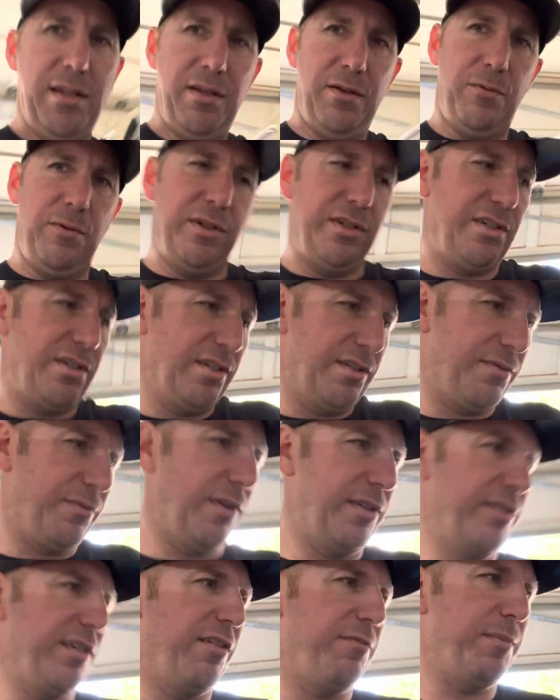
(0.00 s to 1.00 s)
which just
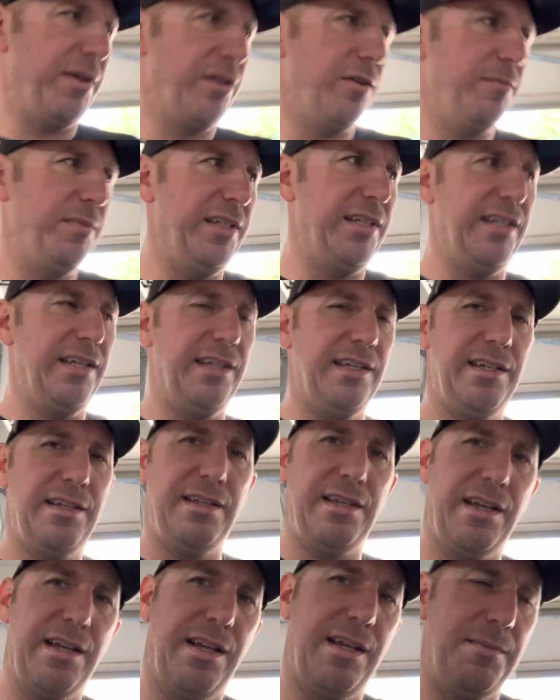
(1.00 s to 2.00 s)
runs off my OBD.
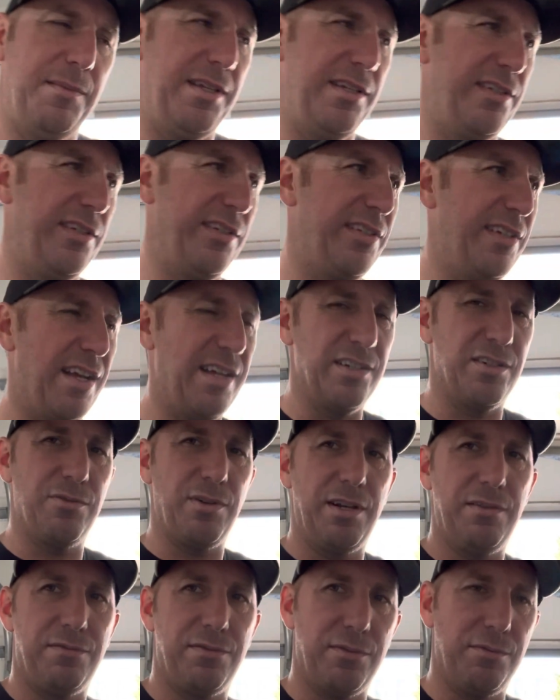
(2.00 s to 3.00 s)
It's just not
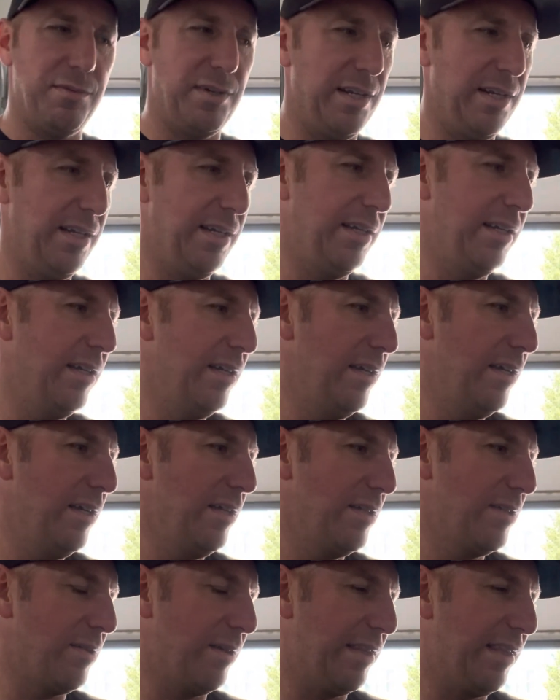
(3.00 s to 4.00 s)
great for reading.
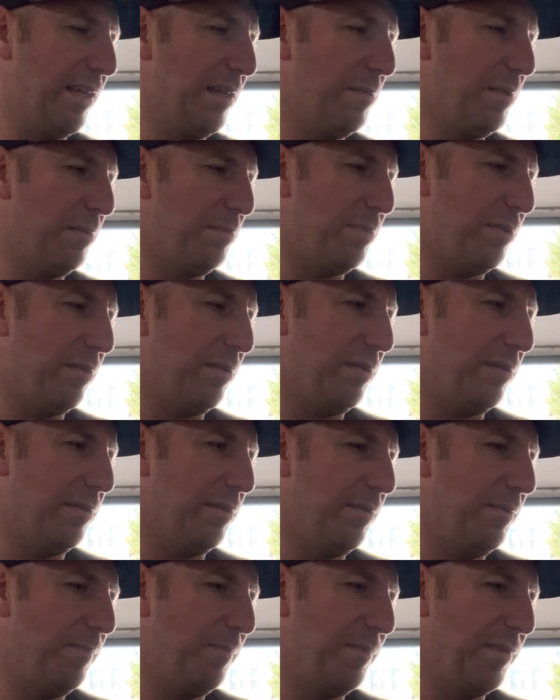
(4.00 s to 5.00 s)
So I think I'm going to pull